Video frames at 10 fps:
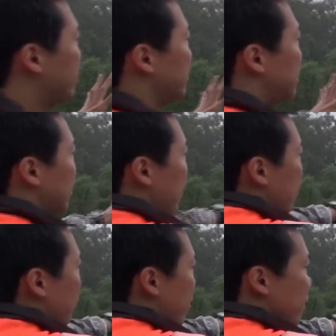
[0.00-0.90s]
in the, in
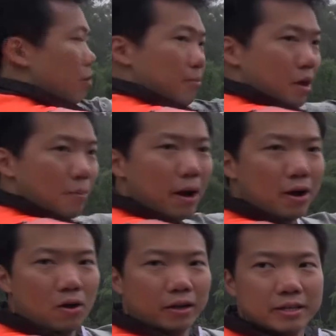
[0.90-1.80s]
the front will be your bright
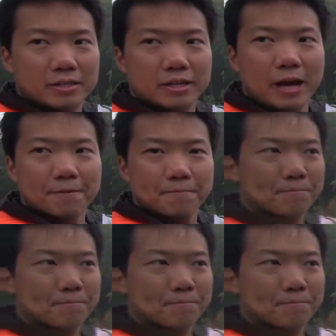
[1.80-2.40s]
hall. Can you see that?